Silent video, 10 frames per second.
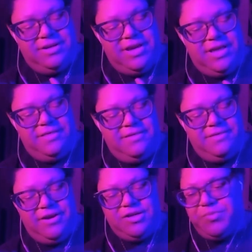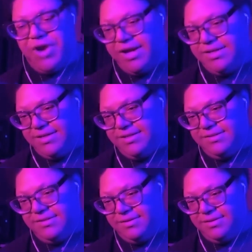and then there's
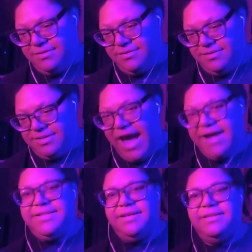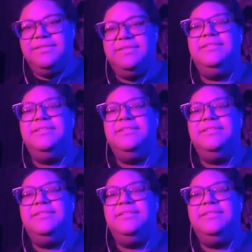practice tactics.